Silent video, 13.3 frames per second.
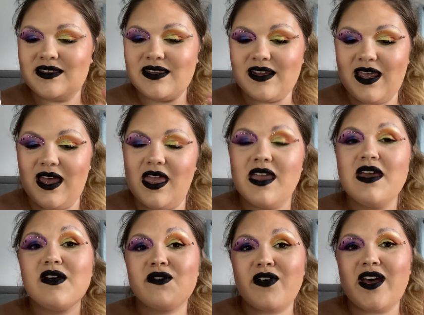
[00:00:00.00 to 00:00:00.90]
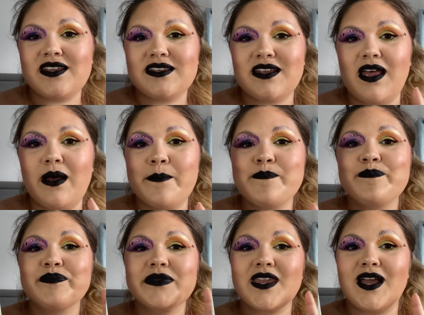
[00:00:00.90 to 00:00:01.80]
Okay, first up,
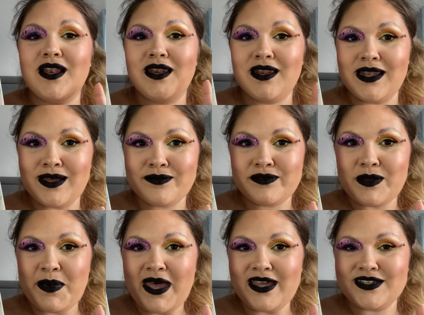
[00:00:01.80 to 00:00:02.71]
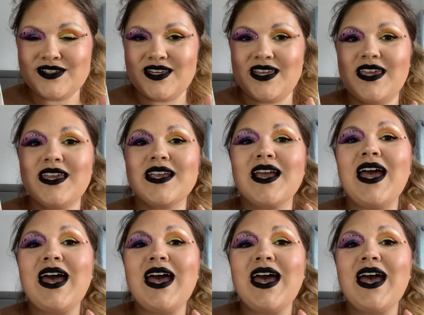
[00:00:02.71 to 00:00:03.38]
I love the packaging